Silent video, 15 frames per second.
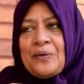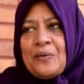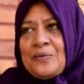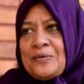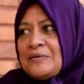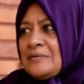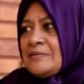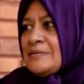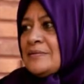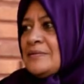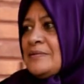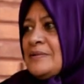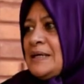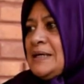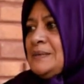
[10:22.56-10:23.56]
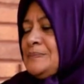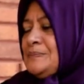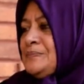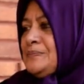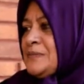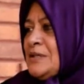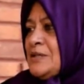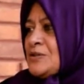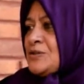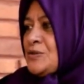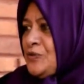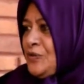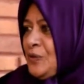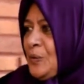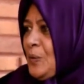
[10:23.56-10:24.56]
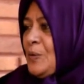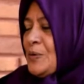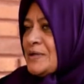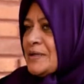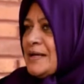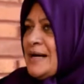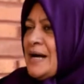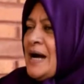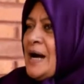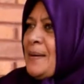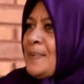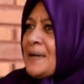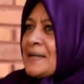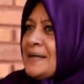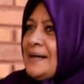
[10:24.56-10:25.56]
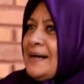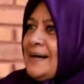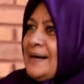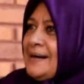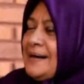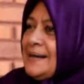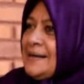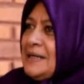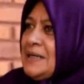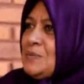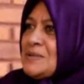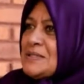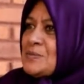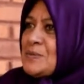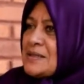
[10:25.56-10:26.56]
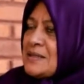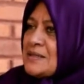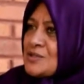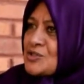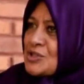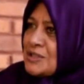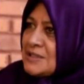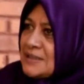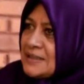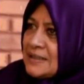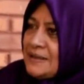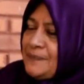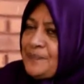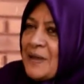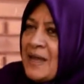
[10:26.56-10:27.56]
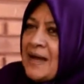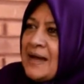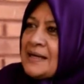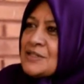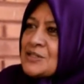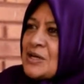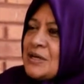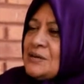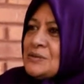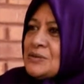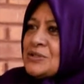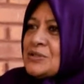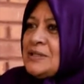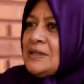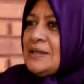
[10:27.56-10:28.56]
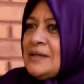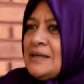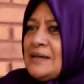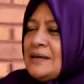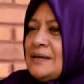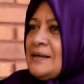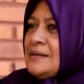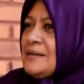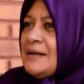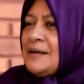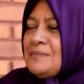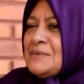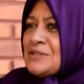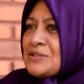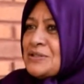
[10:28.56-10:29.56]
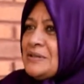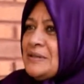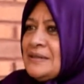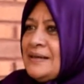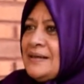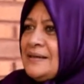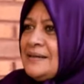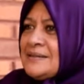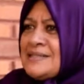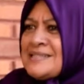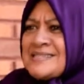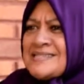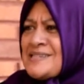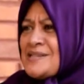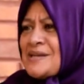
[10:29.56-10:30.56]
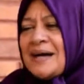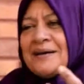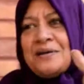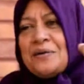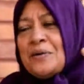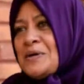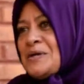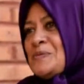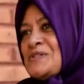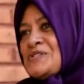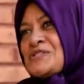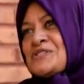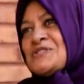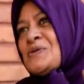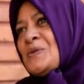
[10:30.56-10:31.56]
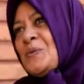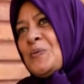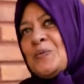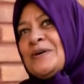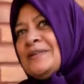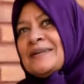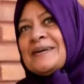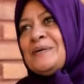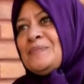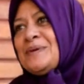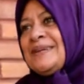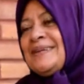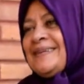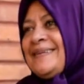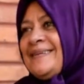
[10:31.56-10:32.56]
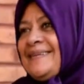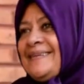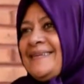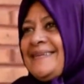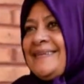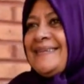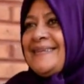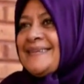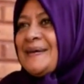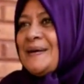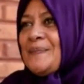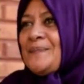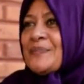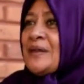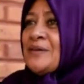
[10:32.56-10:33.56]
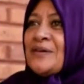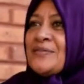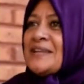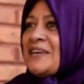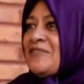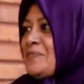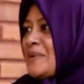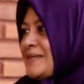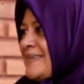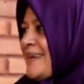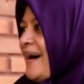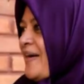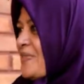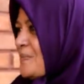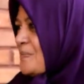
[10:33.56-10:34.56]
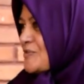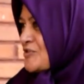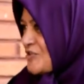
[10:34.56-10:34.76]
with their own Sufi order. But I was with the Shadili, and our Sheikh, mashallah, I don't know, he was just so welcoming, and not that I've met the